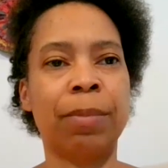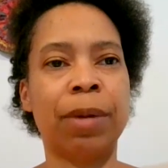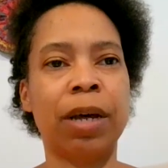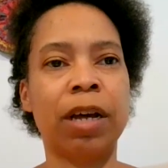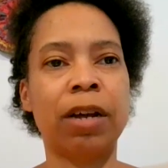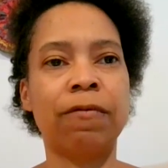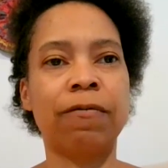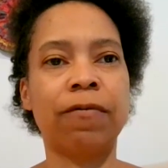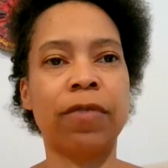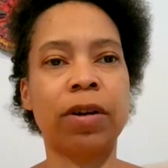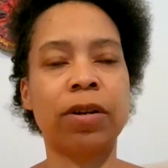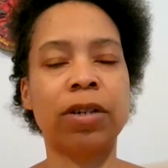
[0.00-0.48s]

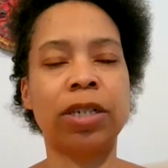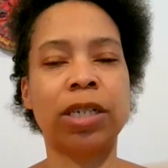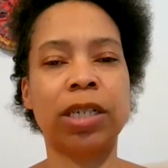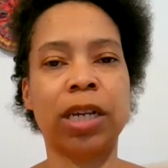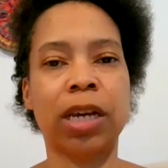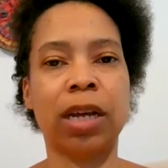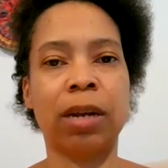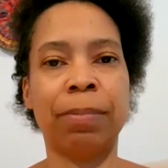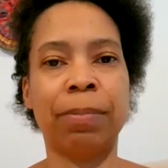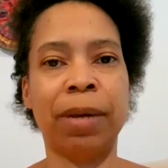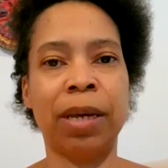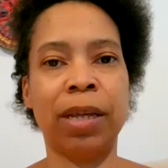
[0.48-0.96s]

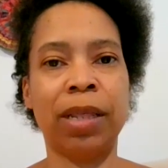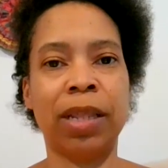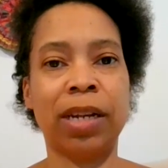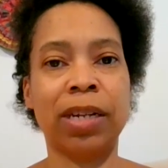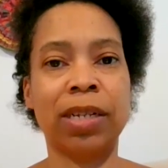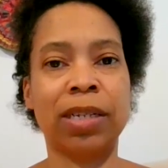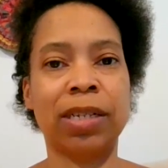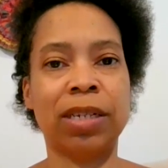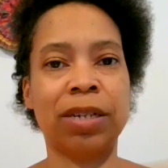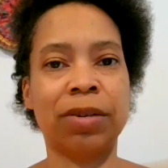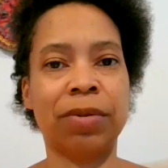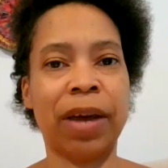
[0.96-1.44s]
Unfurnished can mean
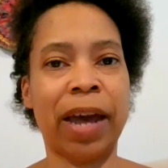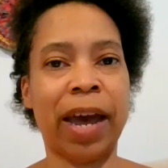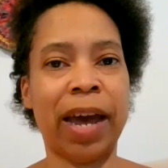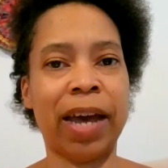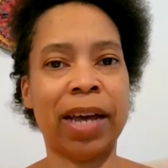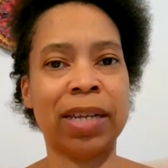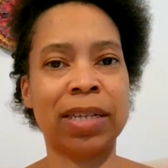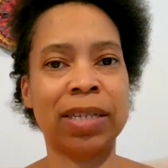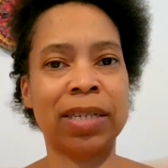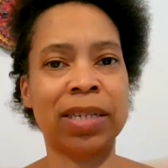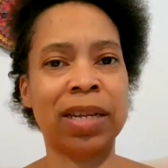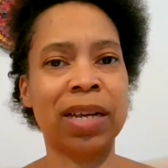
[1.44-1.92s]
that it still
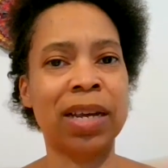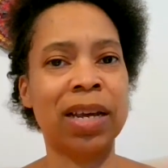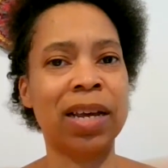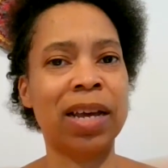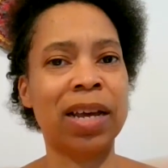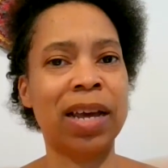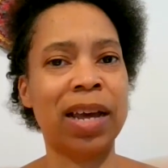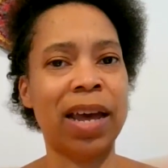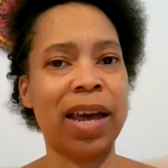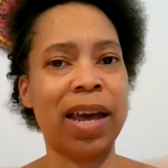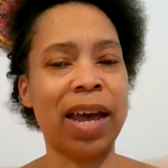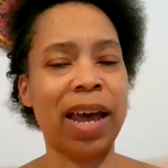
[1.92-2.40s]
has
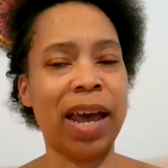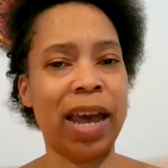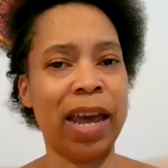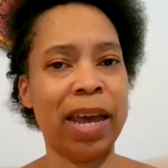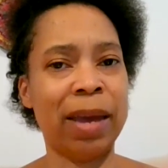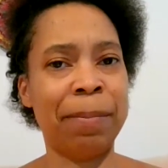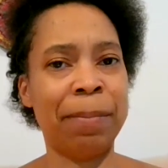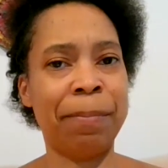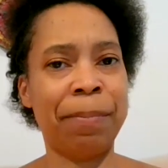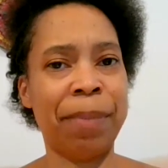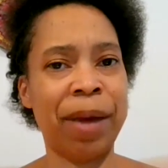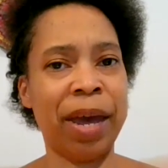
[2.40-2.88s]

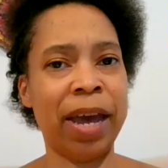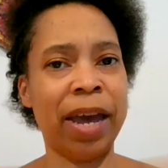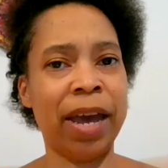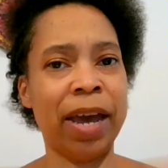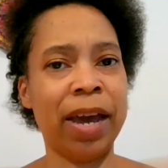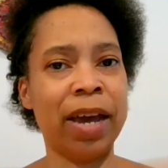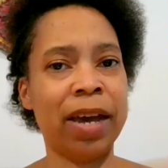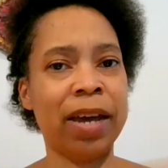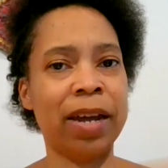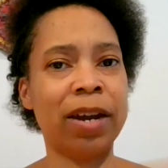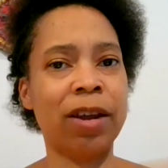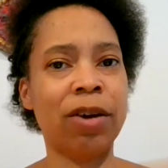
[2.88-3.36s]
a
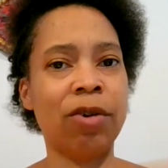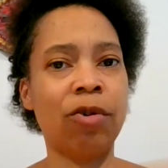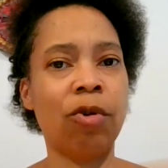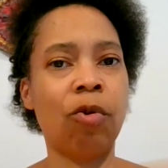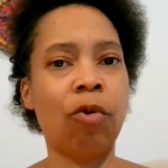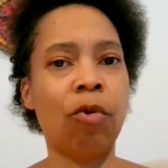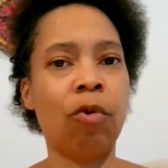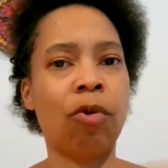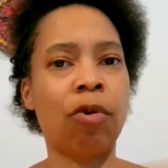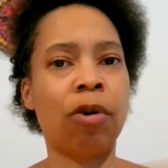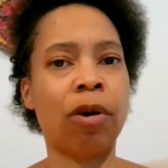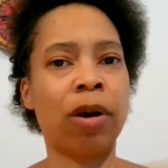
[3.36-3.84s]
bed
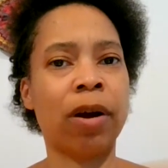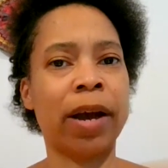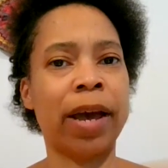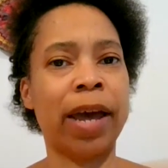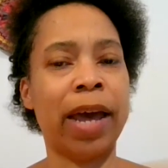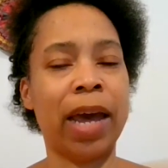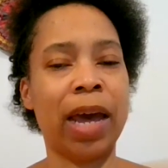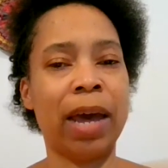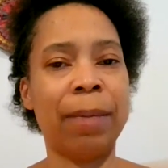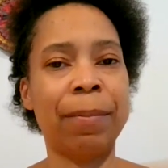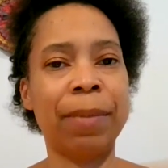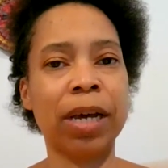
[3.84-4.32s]
or
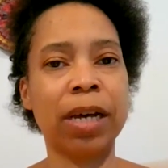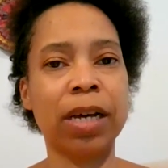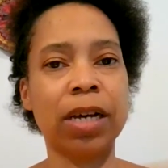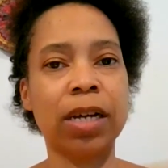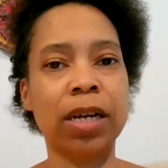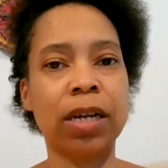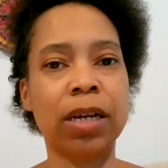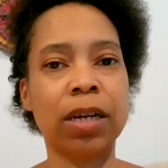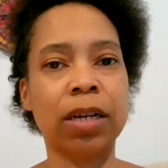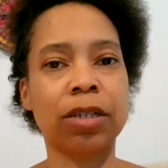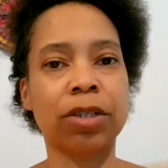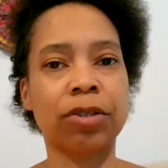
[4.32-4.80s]
hammock
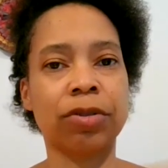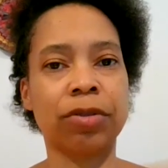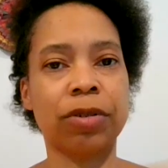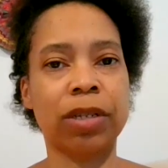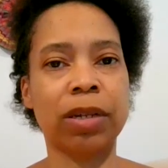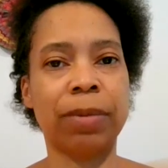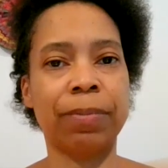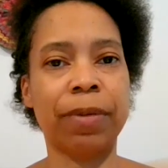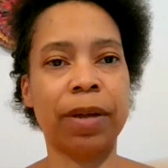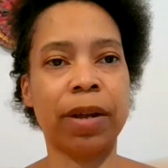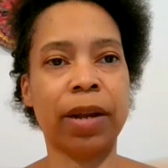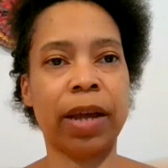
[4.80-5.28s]
hooks or
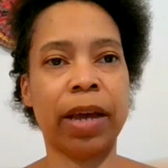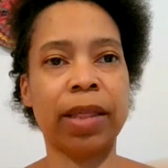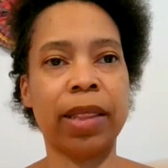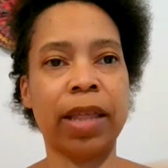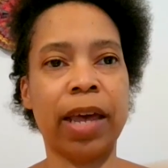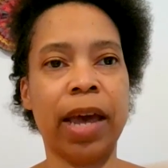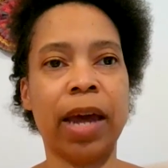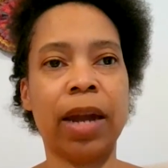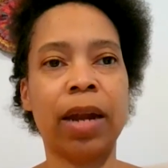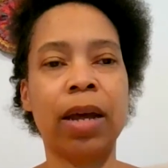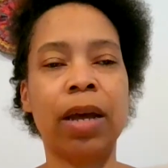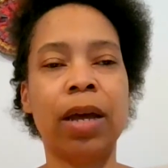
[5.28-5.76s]
something
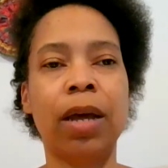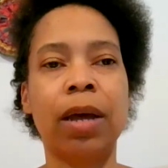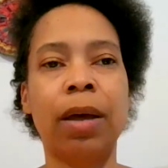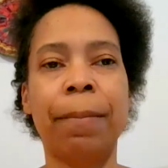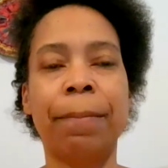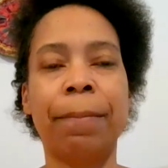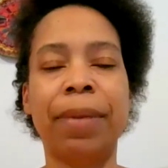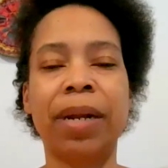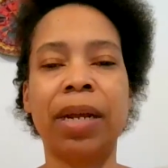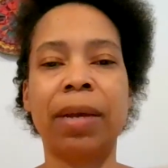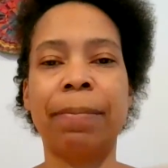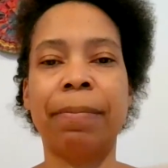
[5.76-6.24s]
like that,
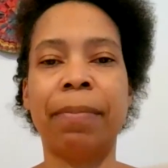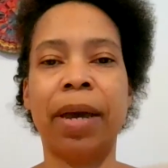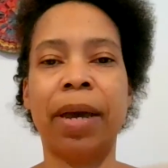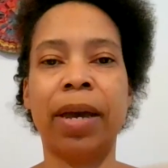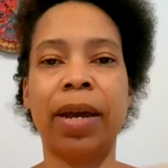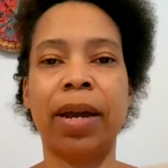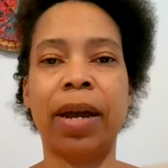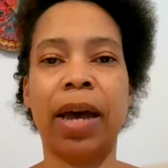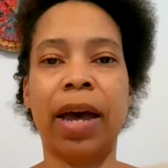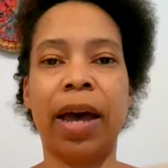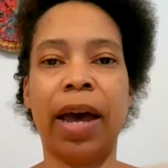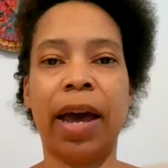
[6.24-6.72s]
but it
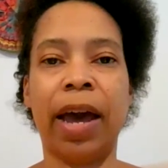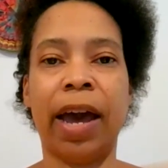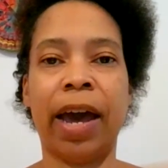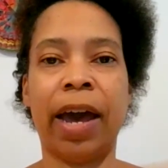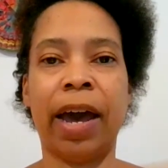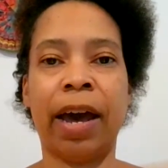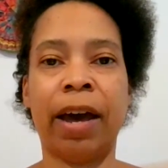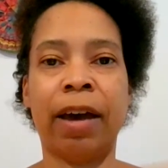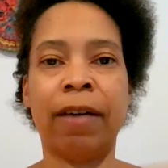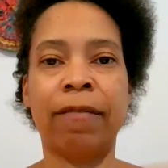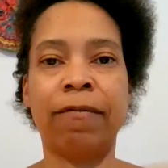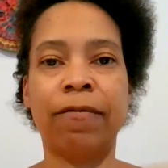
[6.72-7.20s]
may not
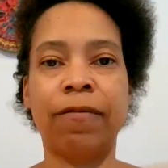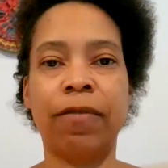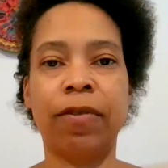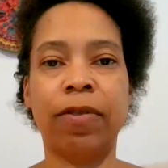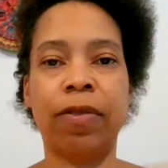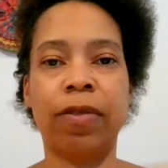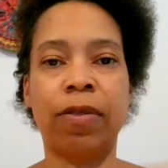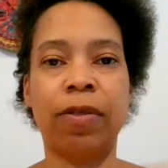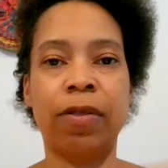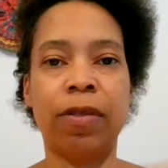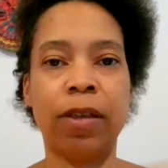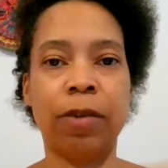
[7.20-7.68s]
have
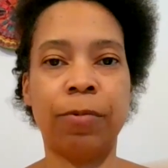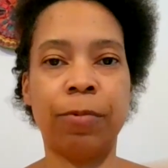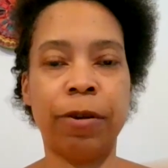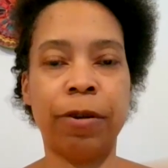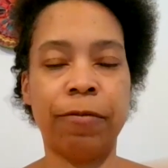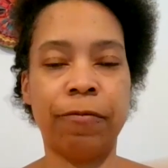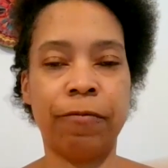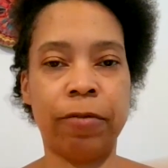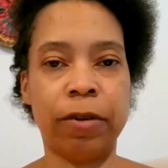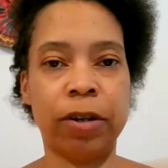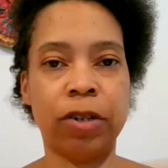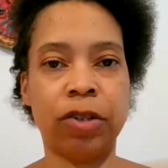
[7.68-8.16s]
the
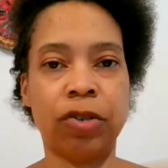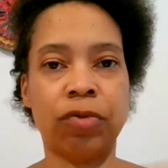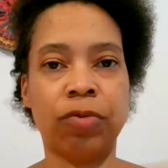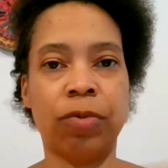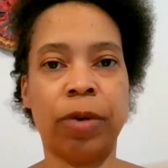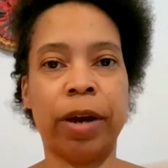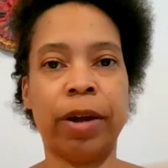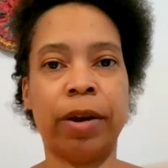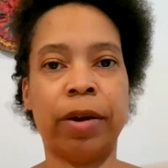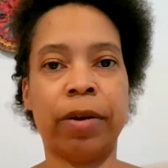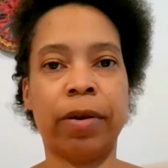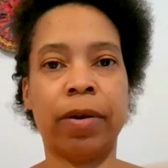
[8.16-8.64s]

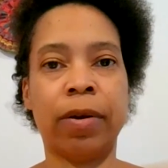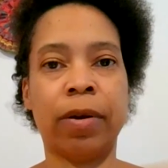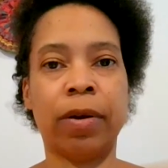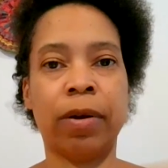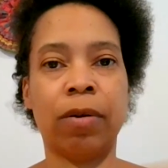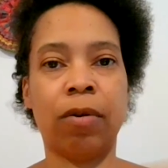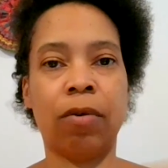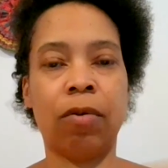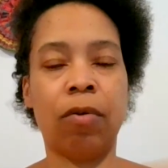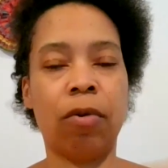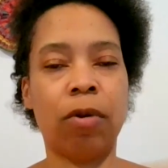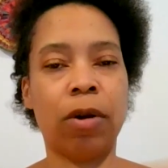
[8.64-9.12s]

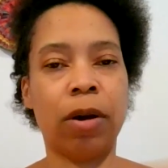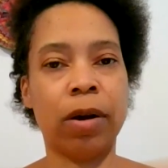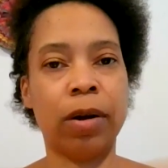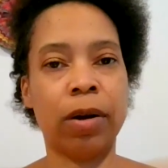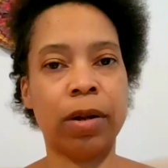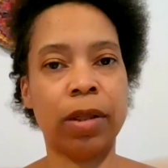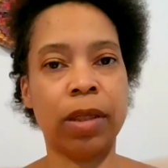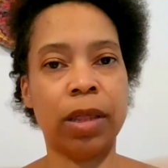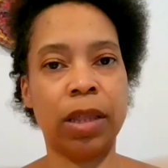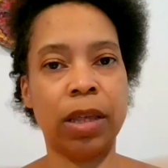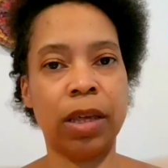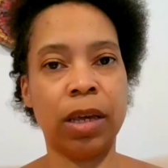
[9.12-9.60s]
refrigerator
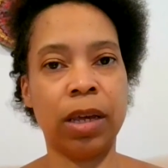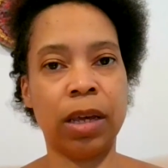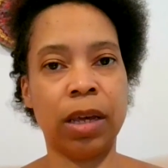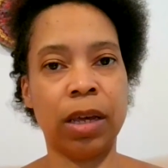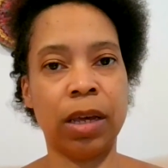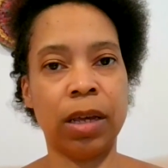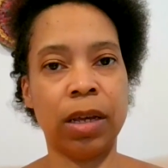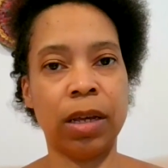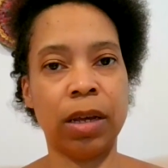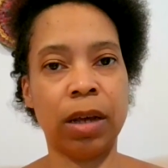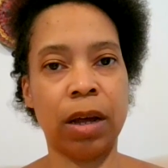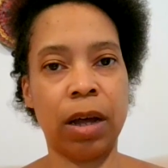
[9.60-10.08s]
or
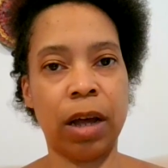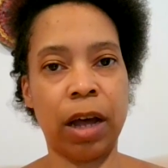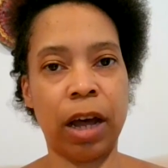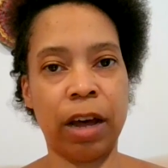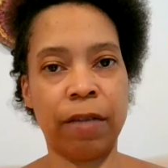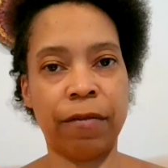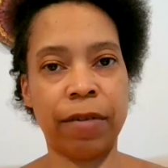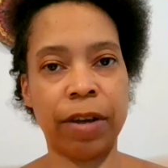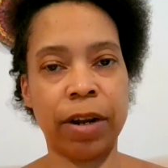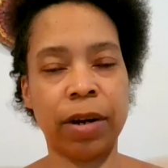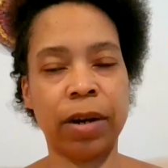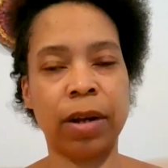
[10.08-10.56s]
the
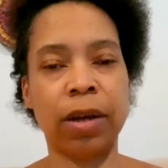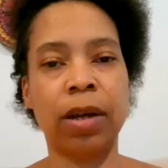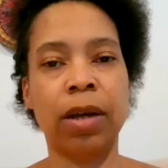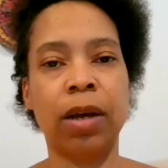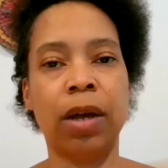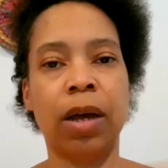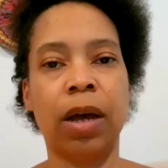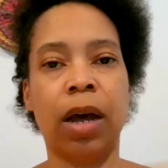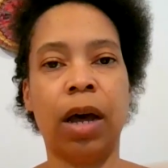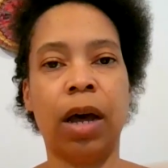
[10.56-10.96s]
oven.